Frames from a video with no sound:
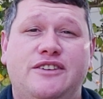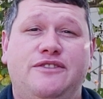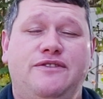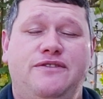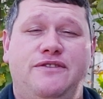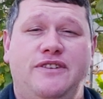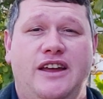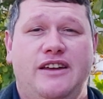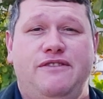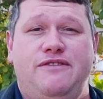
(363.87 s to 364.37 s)

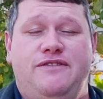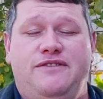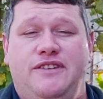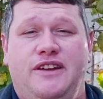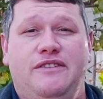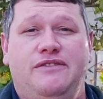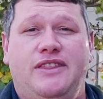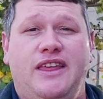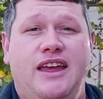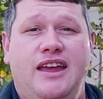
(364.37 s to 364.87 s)
if
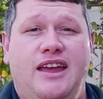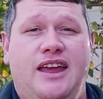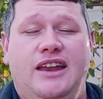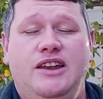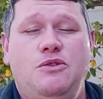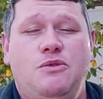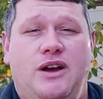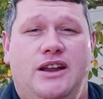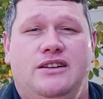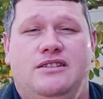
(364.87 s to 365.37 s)
there's
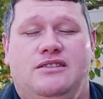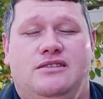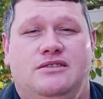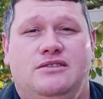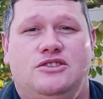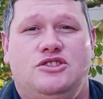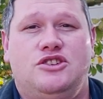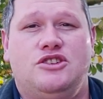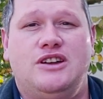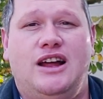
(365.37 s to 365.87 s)
anyone
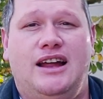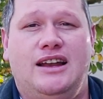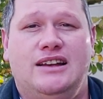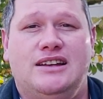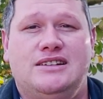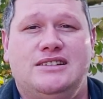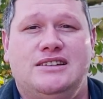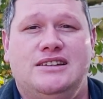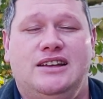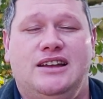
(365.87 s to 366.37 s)
tonight
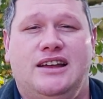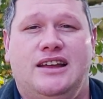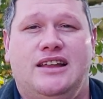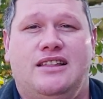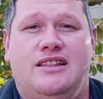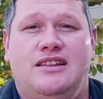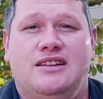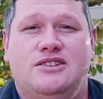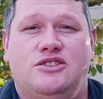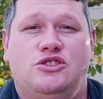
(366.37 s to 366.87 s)

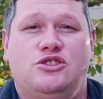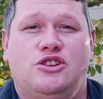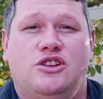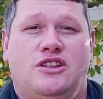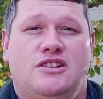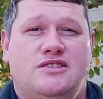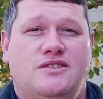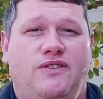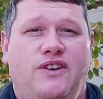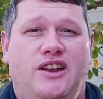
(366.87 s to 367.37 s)
listening to
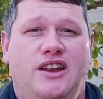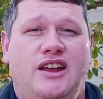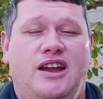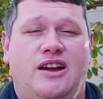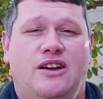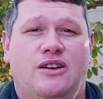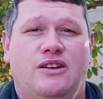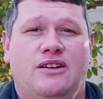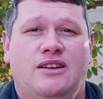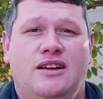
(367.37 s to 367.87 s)
this
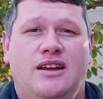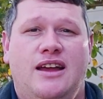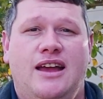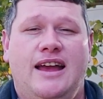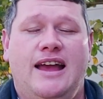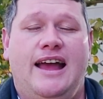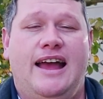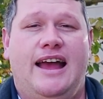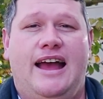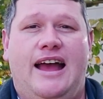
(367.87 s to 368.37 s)
video
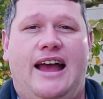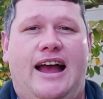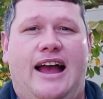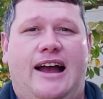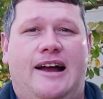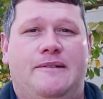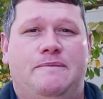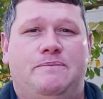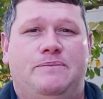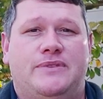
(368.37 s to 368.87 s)

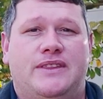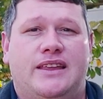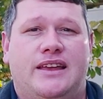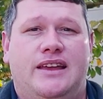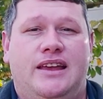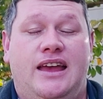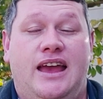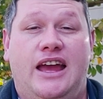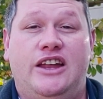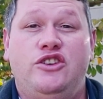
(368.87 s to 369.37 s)
and
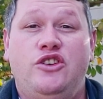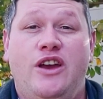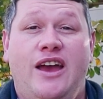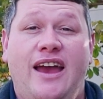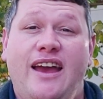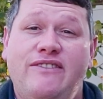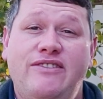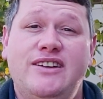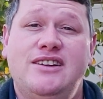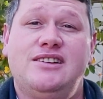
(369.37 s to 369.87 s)
you
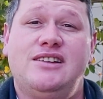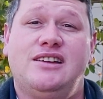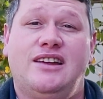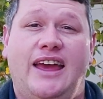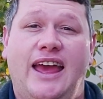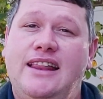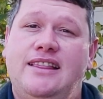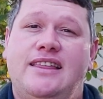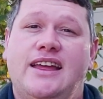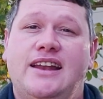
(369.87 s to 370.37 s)
haven't
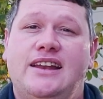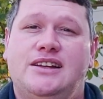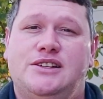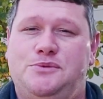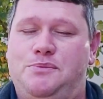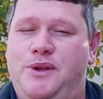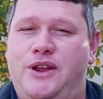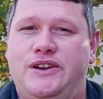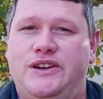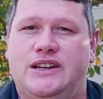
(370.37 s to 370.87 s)
had that
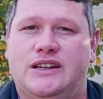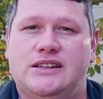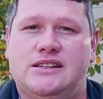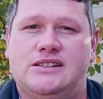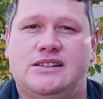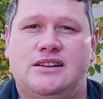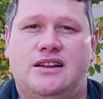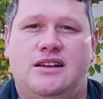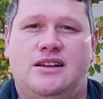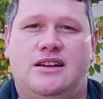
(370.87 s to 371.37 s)

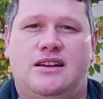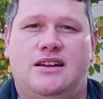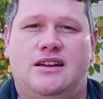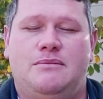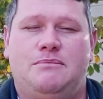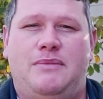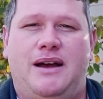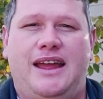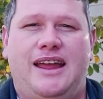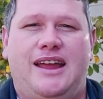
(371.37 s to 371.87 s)
experience,
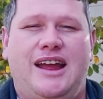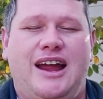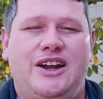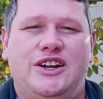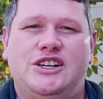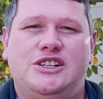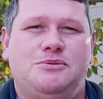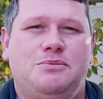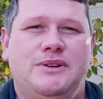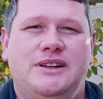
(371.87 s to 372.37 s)
my
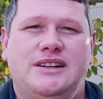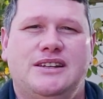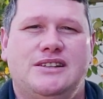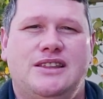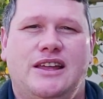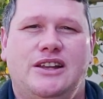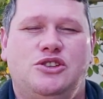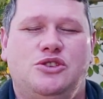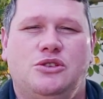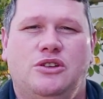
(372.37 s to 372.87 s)
encouragement is
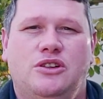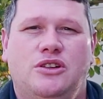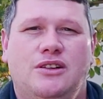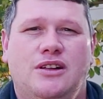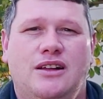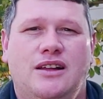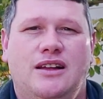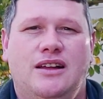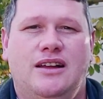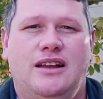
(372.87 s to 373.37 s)
that you'll
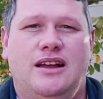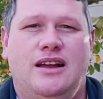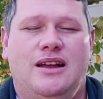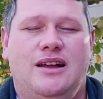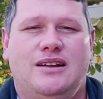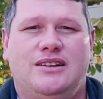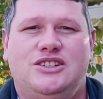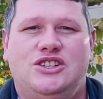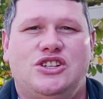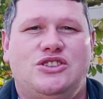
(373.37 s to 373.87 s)

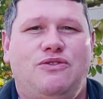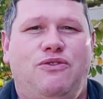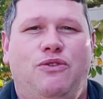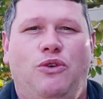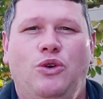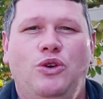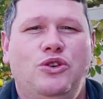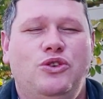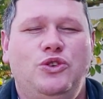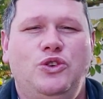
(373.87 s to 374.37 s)
just
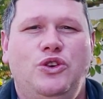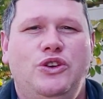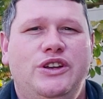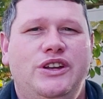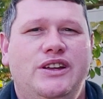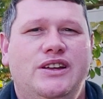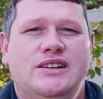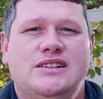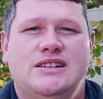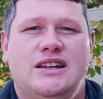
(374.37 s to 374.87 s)
fall on your
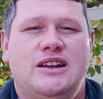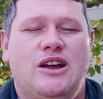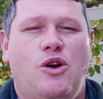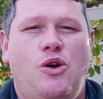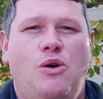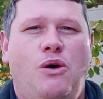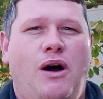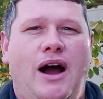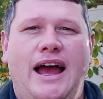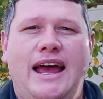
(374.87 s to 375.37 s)
knees in a
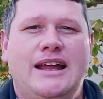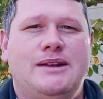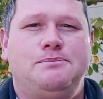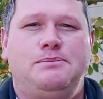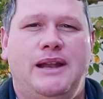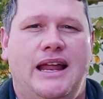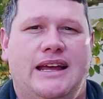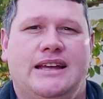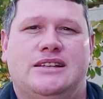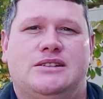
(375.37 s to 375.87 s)
quiet
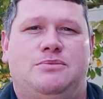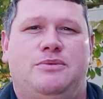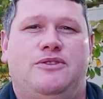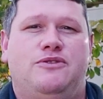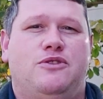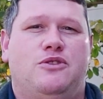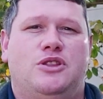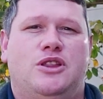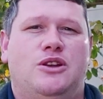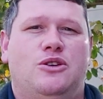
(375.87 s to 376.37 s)
place
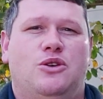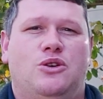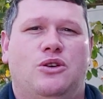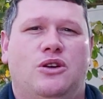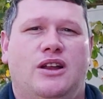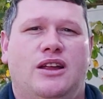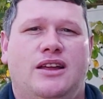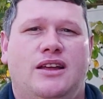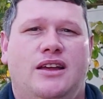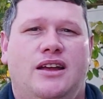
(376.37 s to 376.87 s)
before the
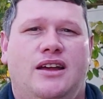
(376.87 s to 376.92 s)
Lord